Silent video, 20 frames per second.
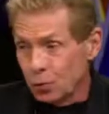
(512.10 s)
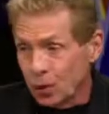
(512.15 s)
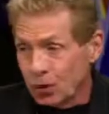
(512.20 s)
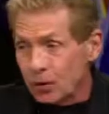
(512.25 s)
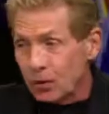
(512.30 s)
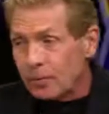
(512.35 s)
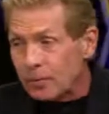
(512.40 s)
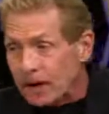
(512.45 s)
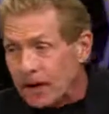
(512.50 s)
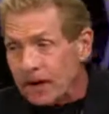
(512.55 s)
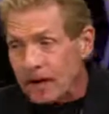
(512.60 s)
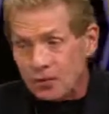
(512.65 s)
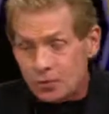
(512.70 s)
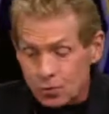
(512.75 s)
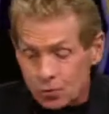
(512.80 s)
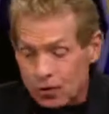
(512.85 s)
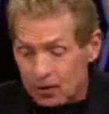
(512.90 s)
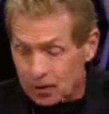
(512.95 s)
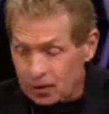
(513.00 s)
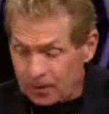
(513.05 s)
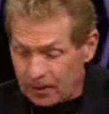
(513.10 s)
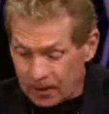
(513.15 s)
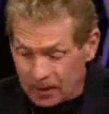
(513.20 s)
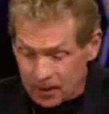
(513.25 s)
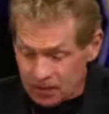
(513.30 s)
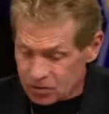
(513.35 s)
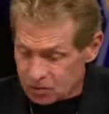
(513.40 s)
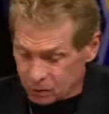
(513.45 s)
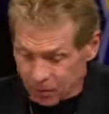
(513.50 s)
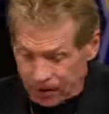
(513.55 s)
run or pass, run or
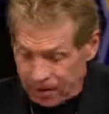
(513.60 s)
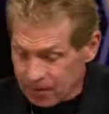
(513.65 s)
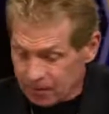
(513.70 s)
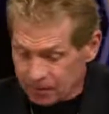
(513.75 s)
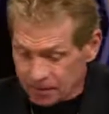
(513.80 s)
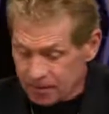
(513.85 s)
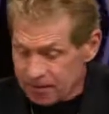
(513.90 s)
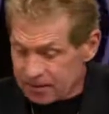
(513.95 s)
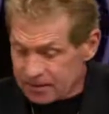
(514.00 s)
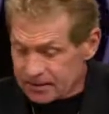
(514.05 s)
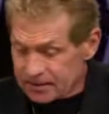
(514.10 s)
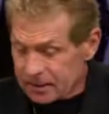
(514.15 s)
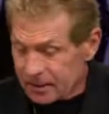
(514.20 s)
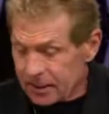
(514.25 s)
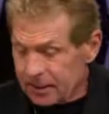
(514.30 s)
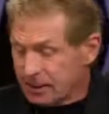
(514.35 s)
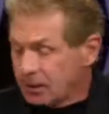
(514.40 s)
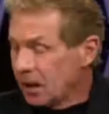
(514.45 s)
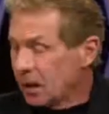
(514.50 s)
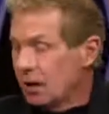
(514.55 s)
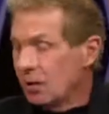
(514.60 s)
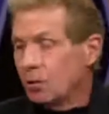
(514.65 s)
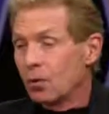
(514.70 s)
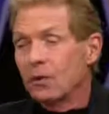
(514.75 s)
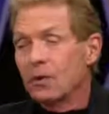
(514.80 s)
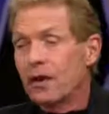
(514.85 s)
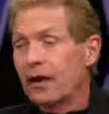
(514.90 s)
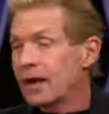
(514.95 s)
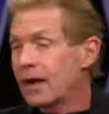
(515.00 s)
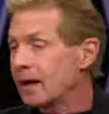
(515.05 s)
pass. What happened last night?
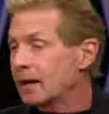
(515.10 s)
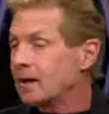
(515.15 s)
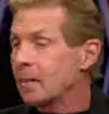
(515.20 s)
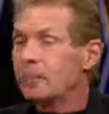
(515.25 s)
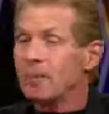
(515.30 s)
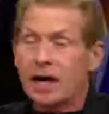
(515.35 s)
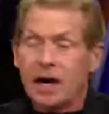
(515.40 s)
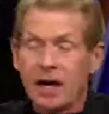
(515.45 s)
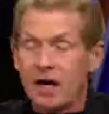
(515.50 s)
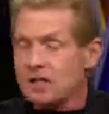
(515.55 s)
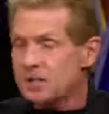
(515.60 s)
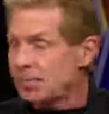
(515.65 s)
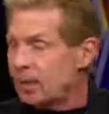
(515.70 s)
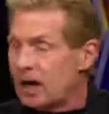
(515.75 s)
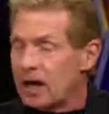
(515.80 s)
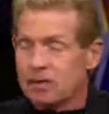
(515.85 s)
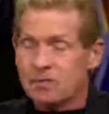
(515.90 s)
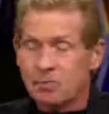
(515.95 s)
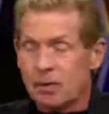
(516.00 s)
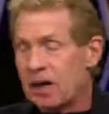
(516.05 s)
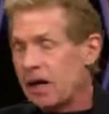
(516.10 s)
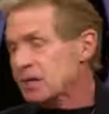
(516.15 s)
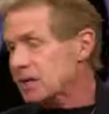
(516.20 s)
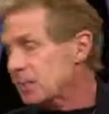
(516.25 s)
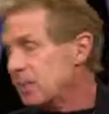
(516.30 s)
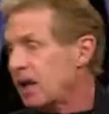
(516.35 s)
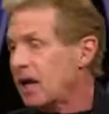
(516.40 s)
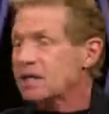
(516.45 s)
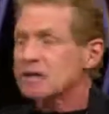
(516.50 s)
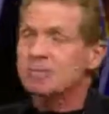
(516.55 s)
Well, they had to pass, pass, pass,
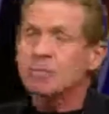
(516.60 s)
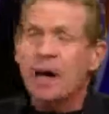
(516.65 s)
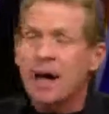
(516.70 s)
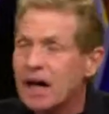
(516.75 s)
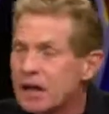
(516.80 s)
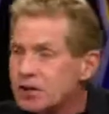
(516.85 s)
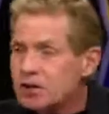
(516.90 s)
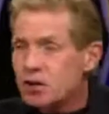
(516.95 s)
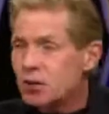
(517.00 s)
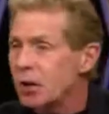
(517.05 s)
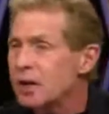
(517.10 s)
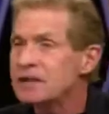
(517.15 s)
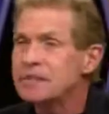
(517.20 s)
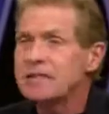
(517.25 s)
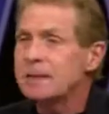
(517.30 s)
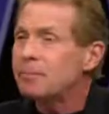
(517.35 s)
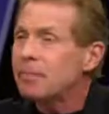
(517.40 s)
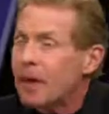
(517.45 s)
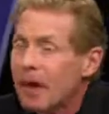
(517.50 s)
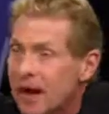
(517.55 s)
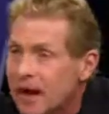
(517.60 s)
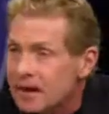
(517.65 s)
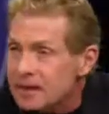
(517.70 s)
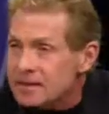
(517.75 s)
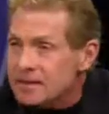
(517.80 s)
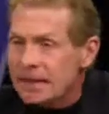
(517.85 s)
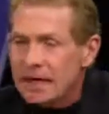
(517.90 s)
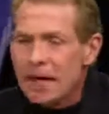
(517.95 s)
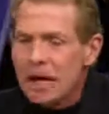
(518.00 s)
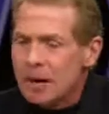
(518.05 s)
pass, pass, crazy
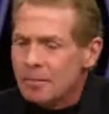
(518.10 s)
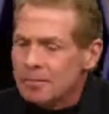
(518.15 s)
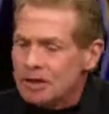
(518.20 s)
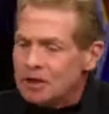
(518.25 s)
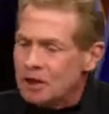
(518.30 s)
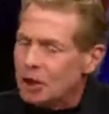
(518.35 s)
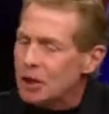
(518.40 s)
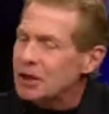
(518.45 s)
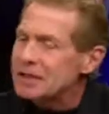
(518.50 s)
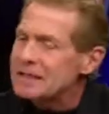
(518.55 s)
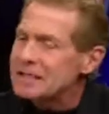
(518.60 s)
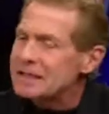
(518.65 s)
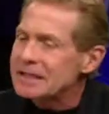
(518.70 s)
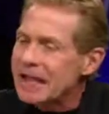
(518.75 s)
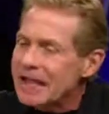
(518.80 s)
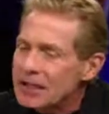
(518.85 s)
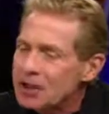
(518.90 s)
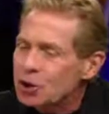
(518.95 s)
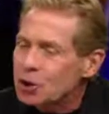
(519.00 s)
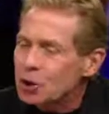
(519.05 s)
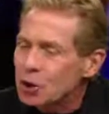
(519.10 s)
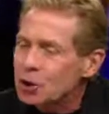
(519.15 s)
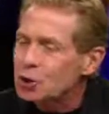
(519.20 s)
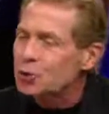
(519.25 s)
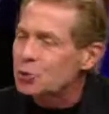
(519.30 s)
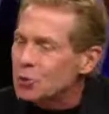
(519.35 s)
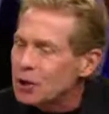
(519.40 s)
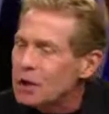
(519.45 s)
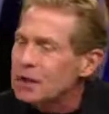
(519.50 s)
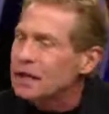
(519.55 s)
pass because they
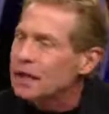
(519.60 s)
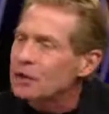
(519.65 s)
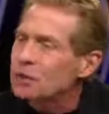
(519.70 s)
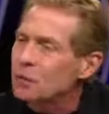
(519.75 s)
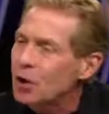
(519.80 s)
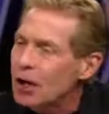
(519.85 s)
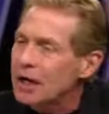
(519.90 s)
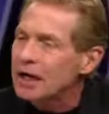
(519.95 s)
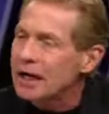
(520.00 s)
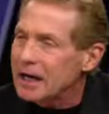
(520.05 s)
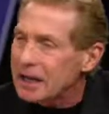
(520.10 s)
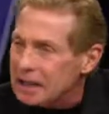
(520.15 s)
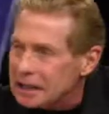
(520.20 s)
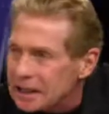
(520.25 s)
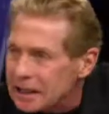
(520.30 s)
couldn't really run a